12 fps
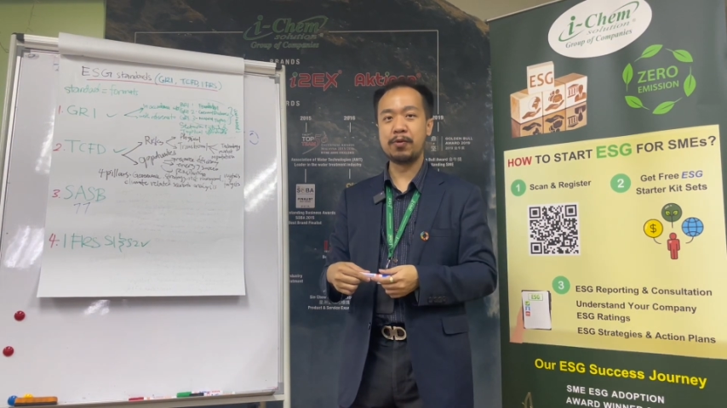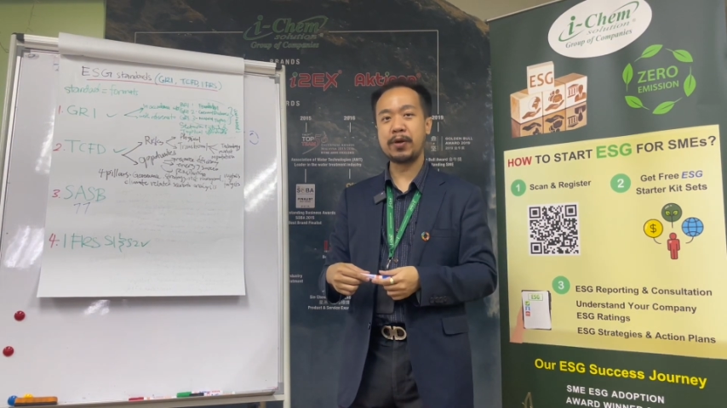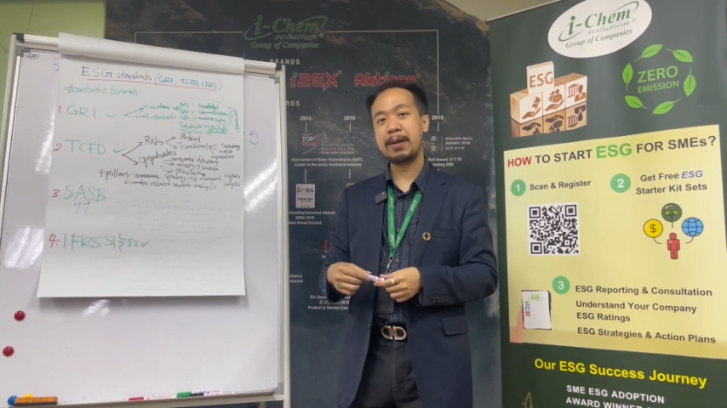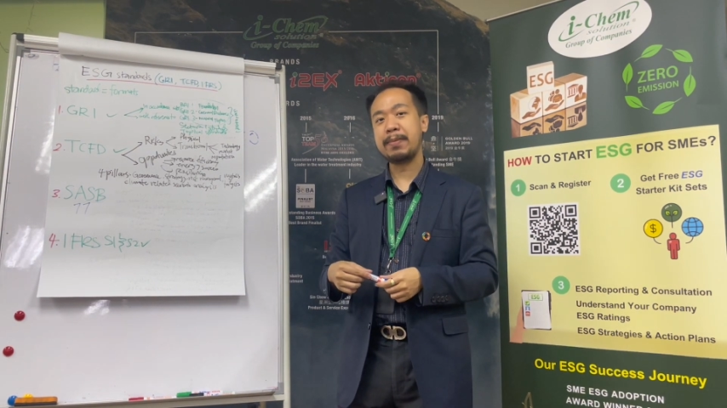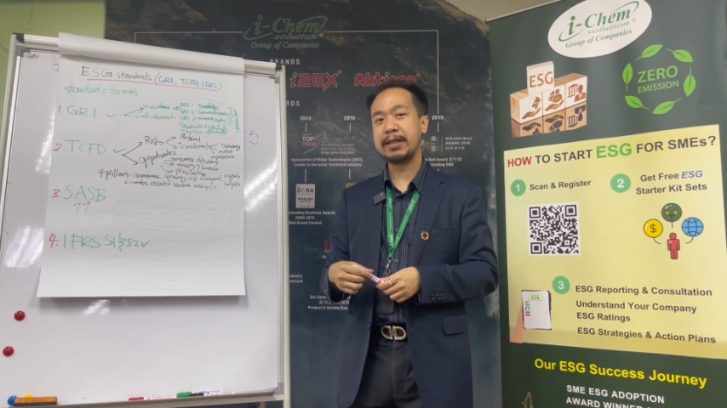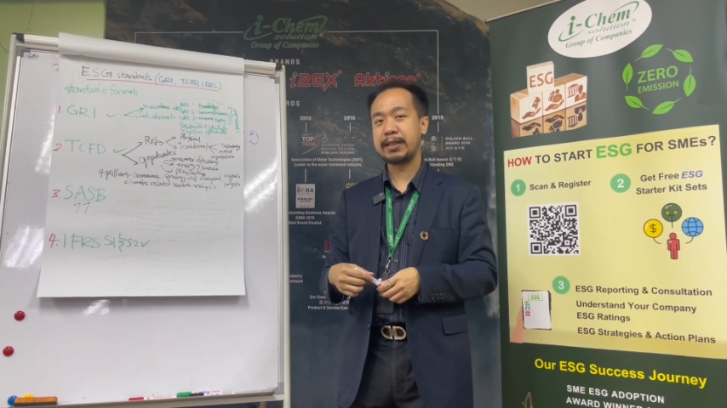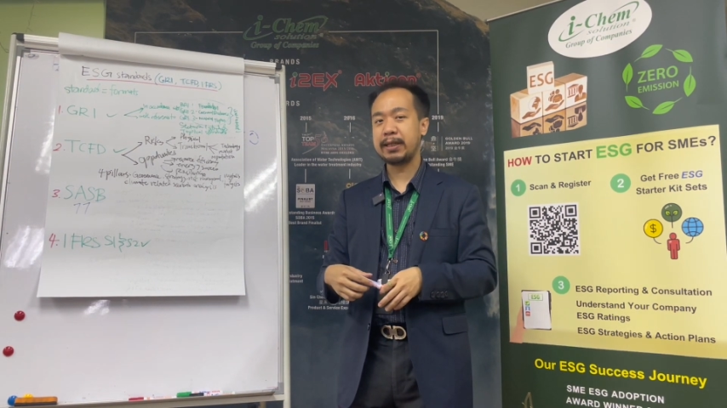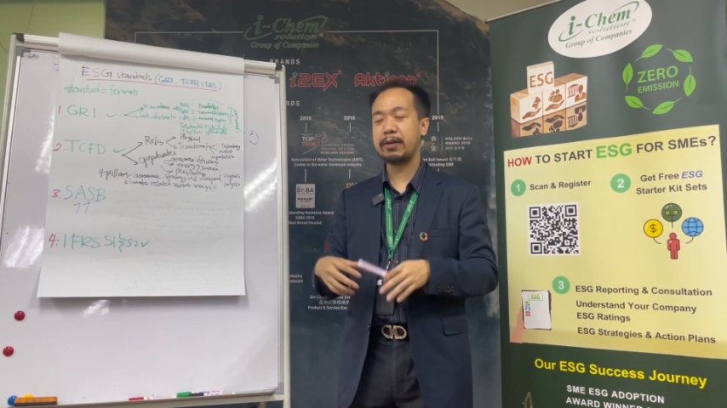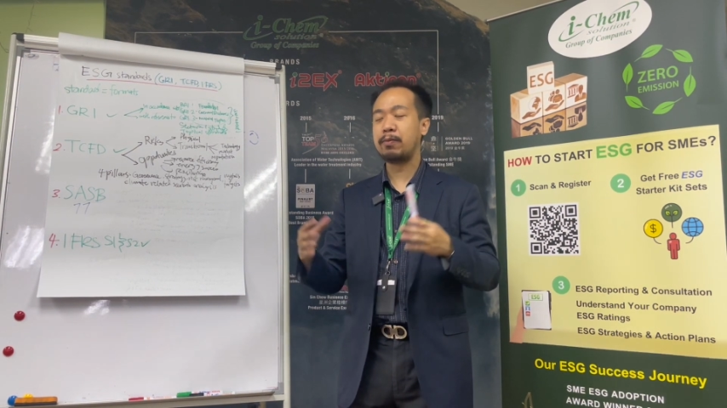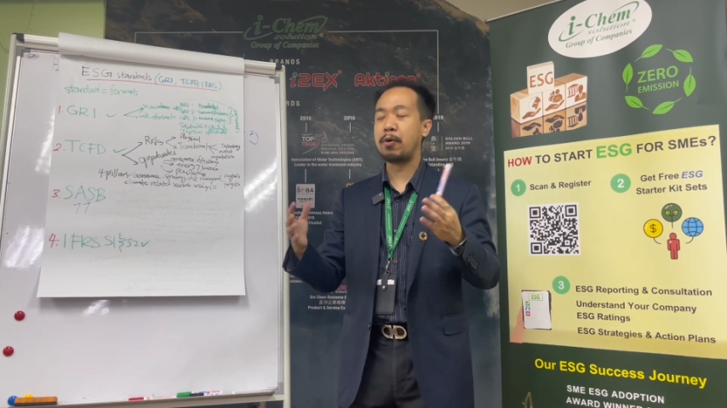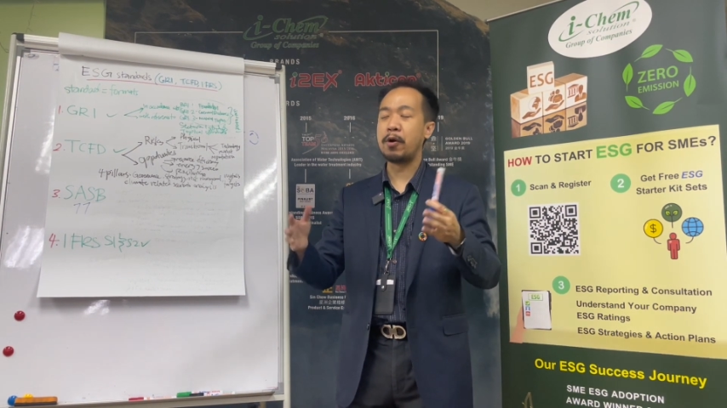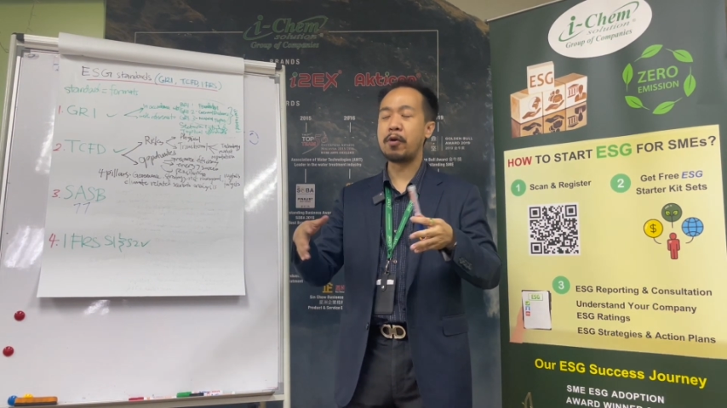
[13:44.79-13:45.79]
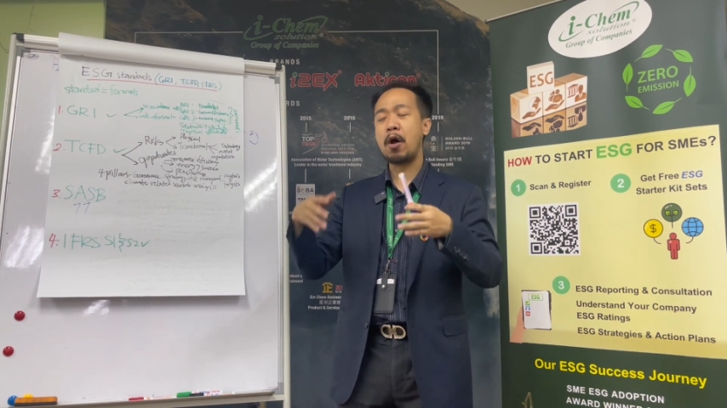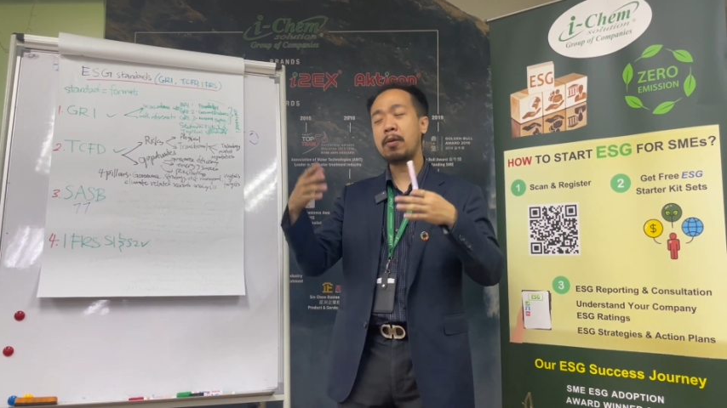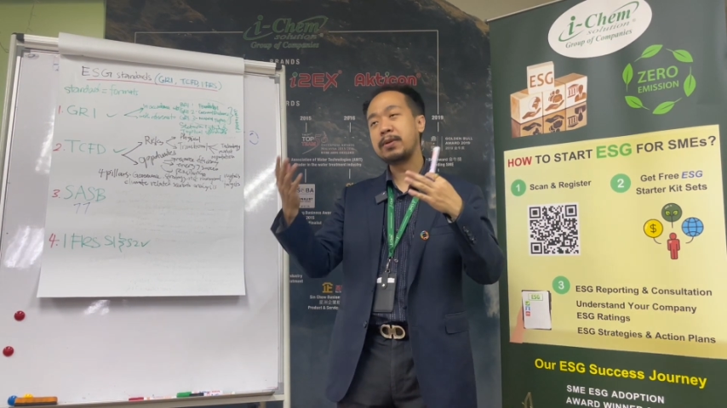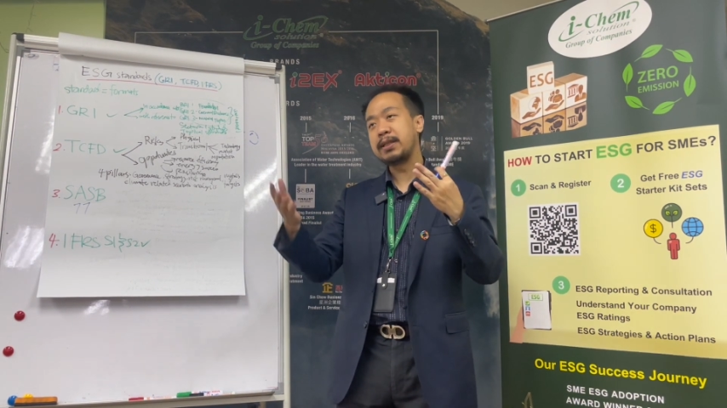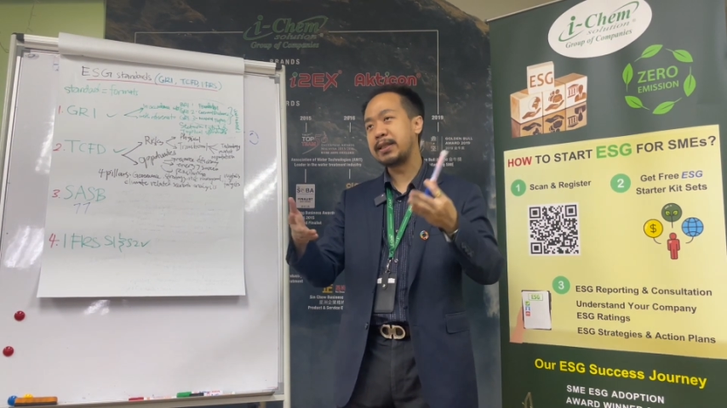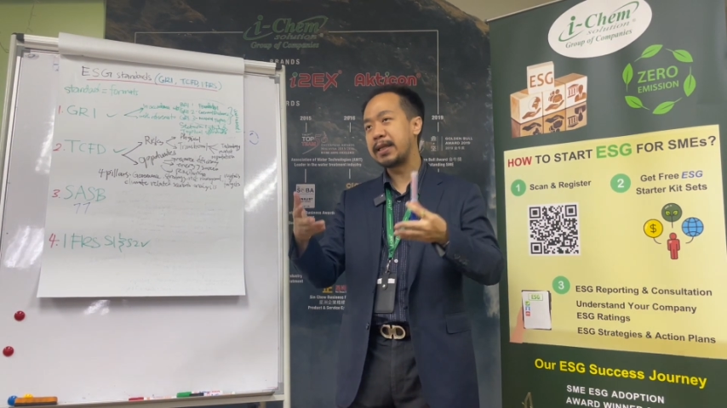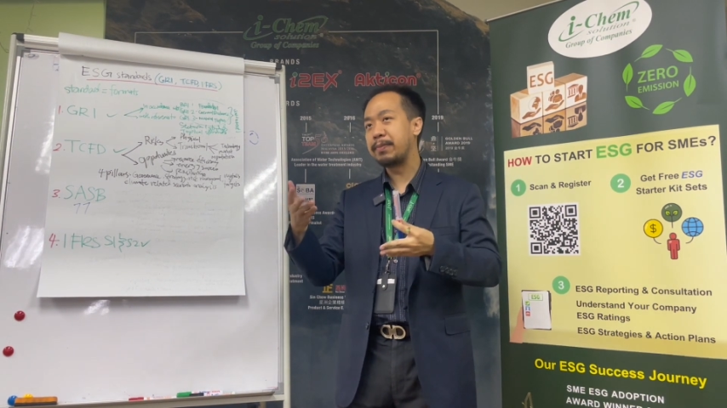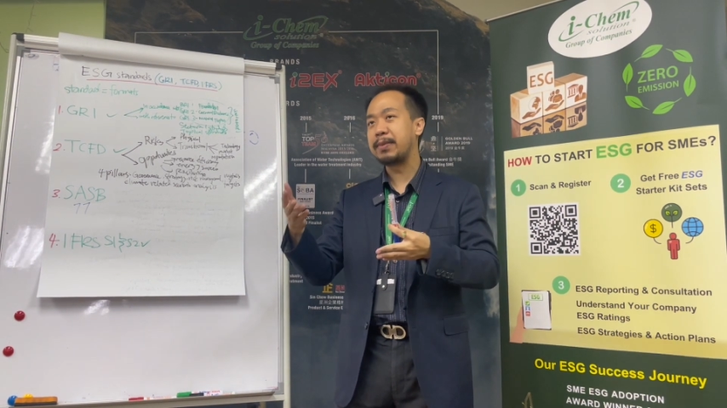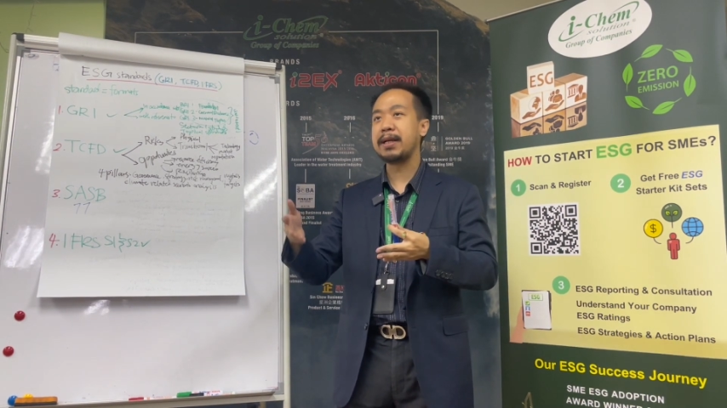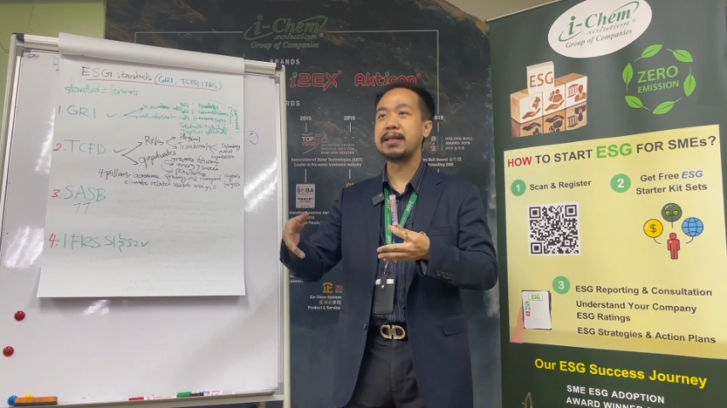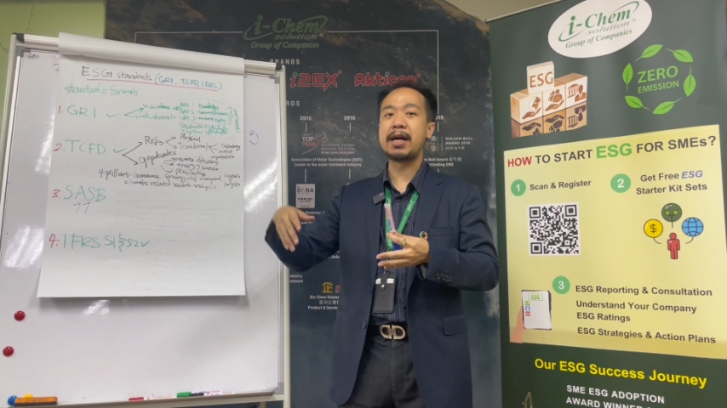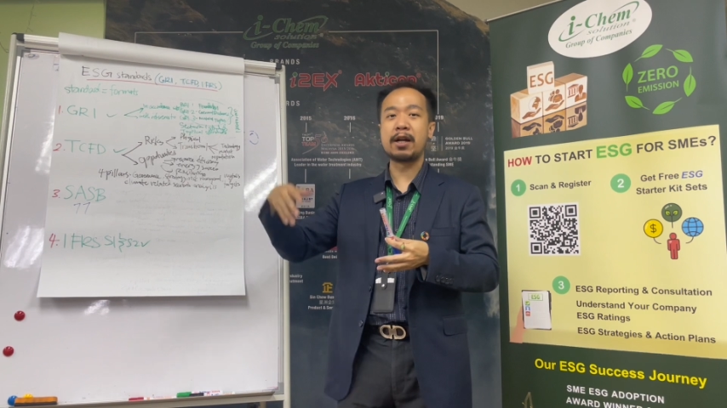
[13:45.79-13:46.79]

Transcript: you can basically report on almost the same things